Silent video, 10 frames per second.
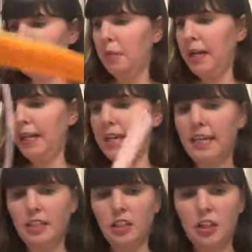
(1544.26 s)
This one
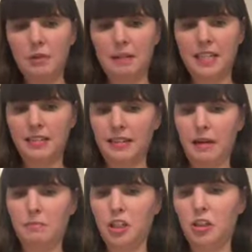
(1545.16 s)
is going to be the
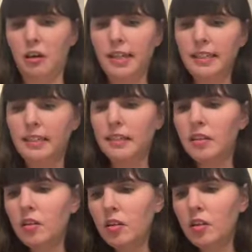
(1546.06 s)
same
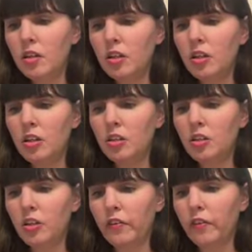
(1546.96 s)
size.
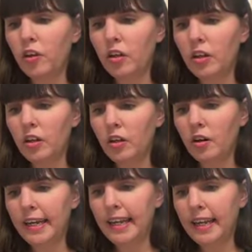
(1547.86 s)
So you've got your
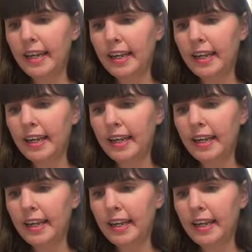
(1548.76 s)
9